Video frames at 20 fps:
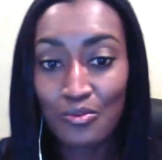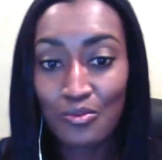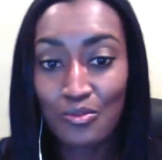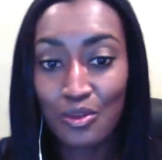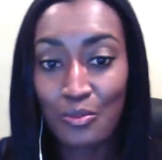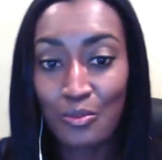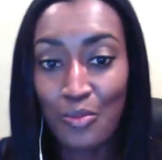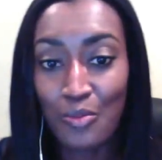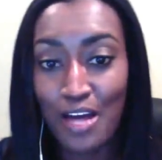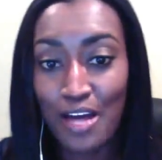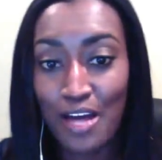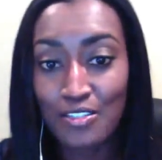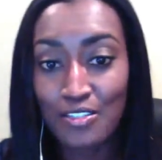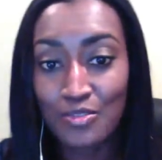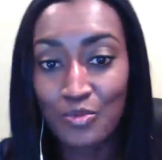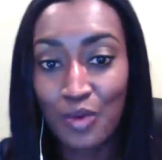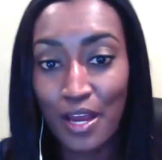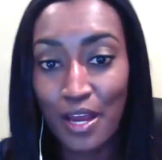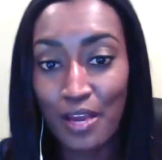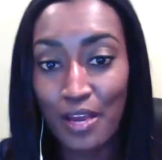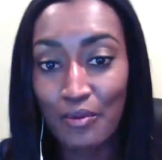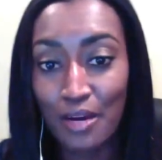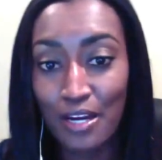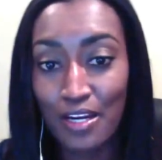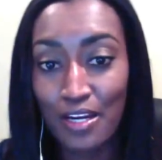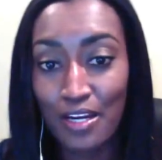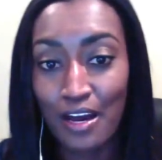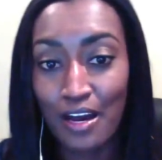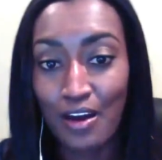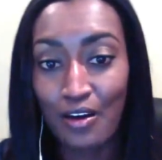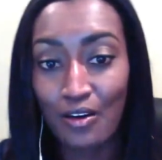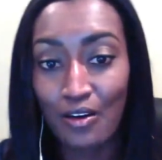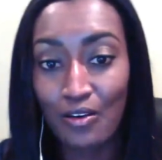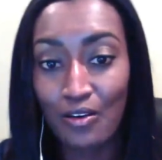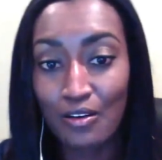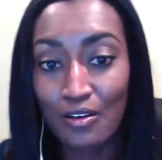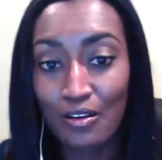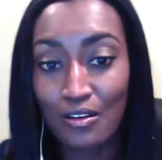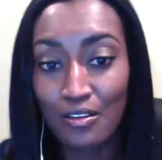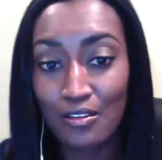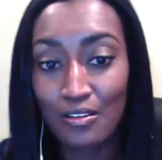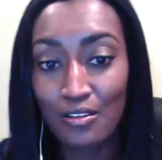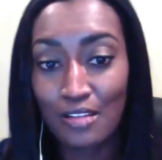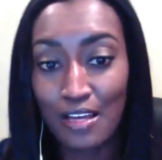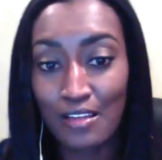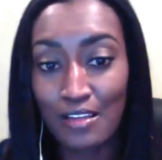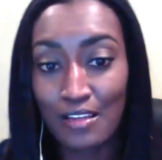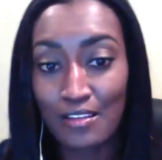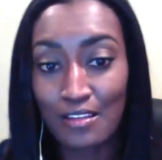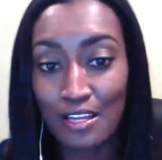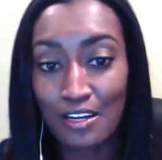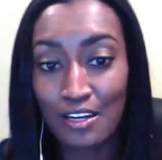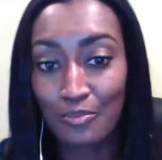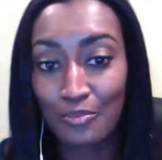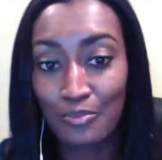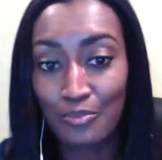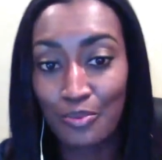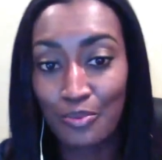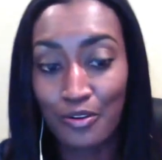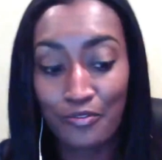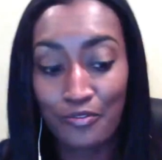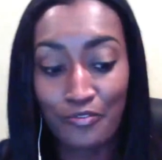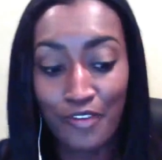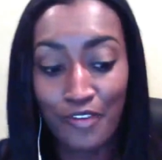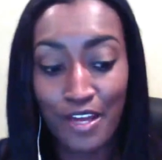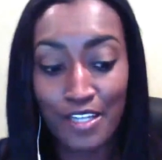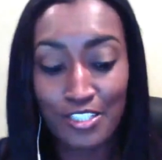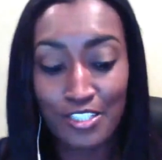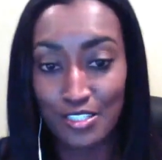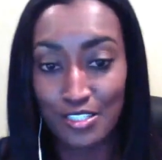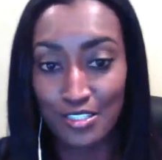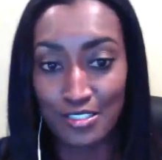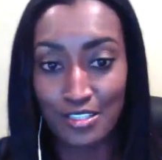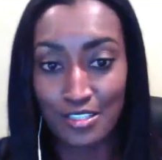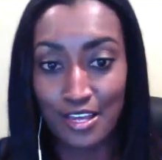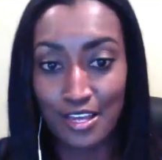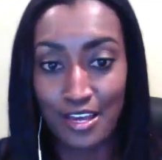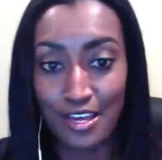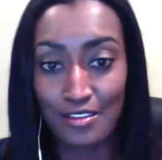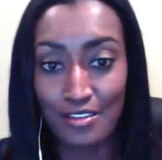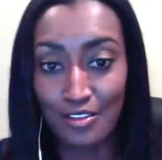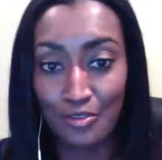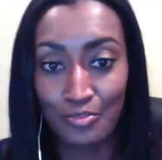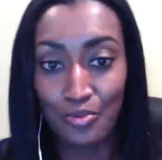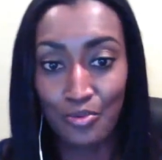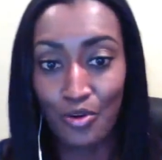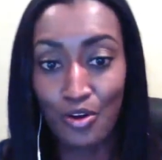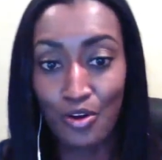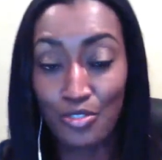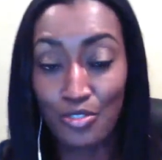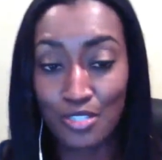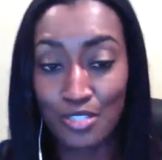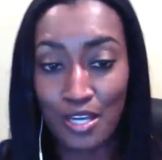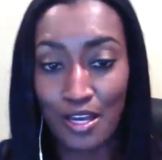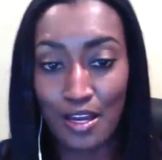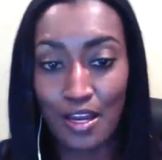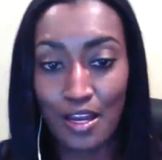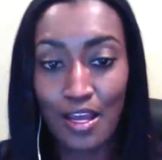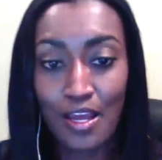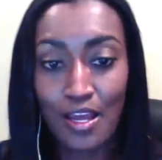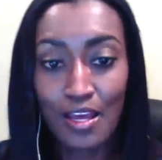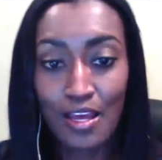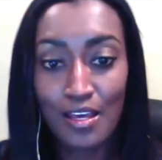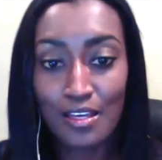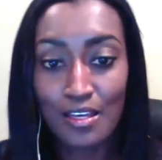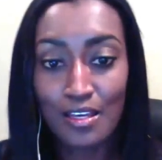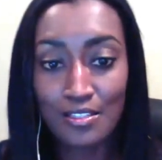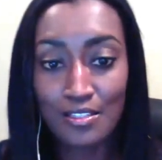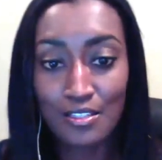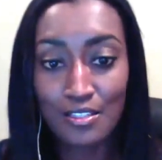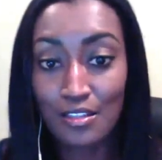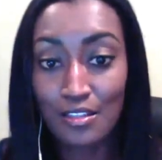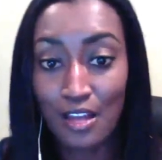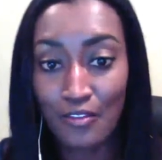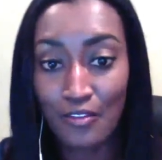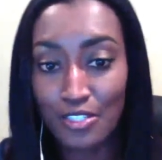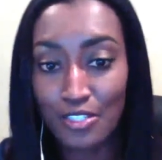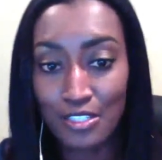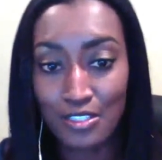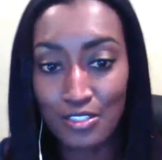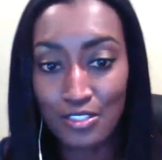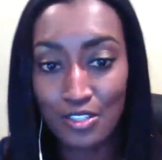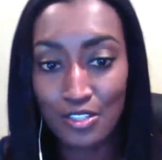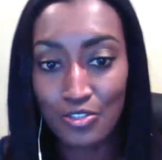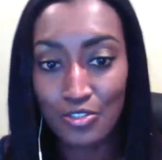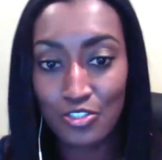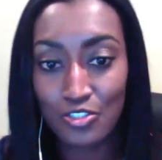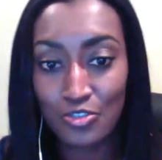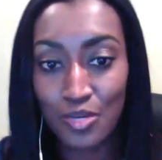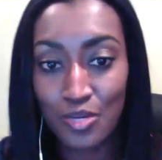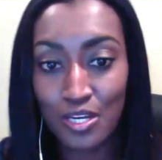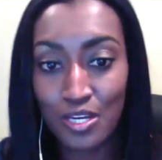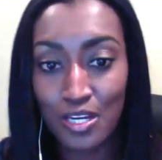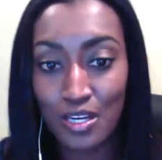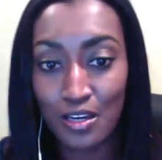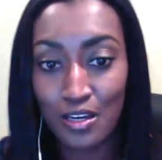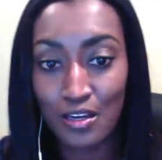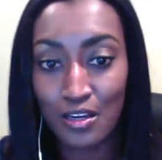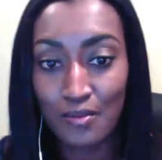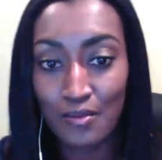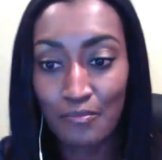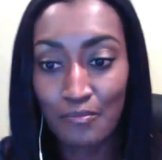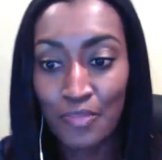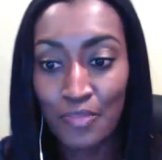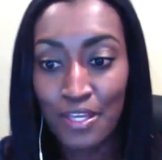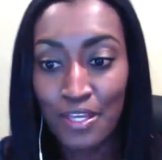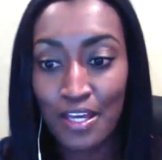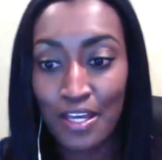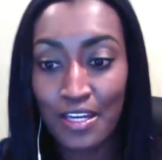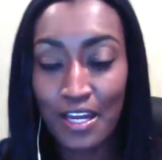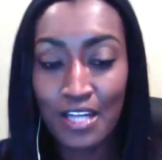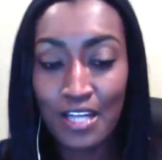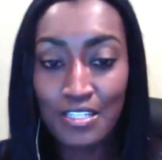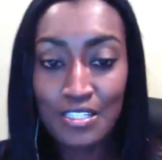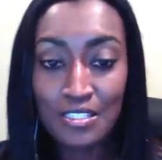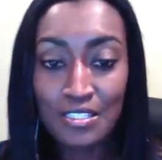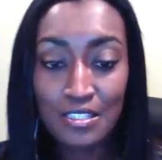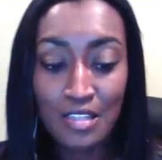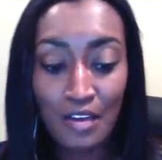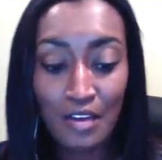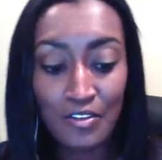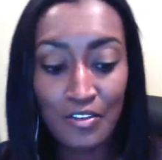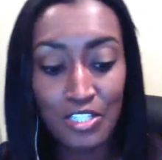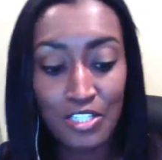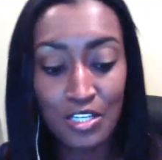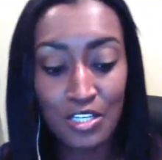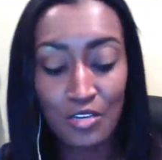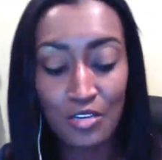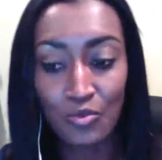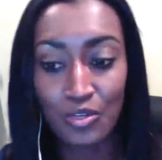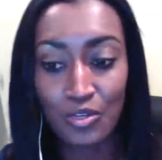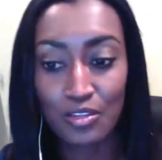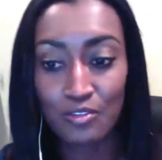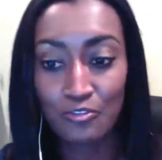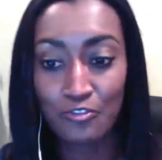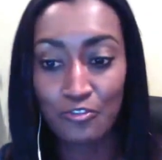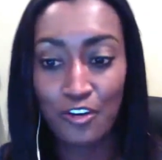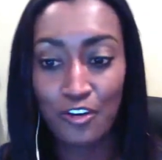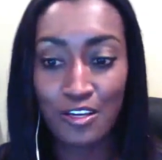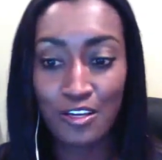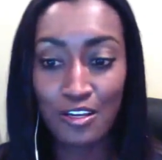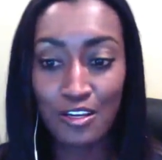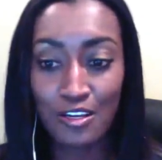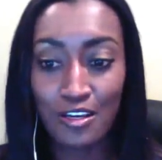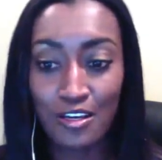best way right now that they're perfectionists at, they're pros at, is leveraging social media. And not just leveraging it with funny,